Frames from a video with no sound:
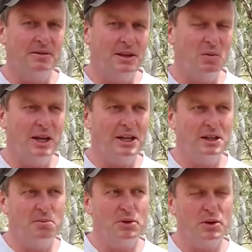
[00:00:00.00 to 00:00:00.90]
the
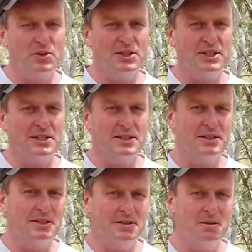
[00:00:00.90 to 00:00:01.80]
awakening
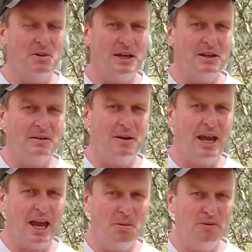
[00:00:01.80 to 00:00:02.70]
process is about
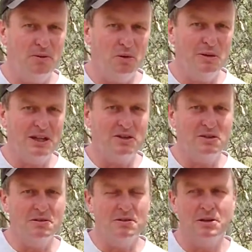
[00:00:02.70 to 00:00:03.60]
habit
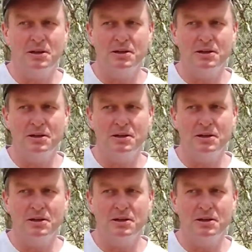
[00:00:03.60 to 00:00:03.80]
formation,